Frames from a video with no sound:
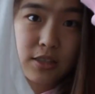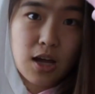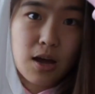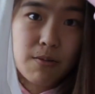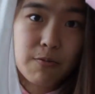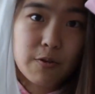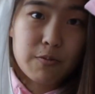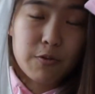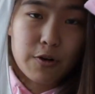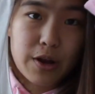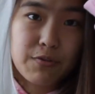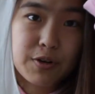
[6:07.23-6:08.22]
top from
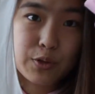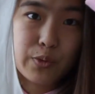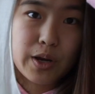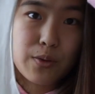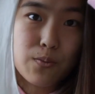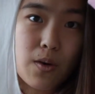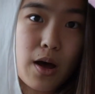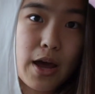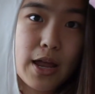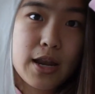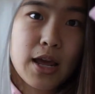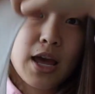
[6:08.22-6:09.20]
forever
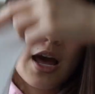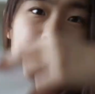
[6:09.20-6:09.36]
21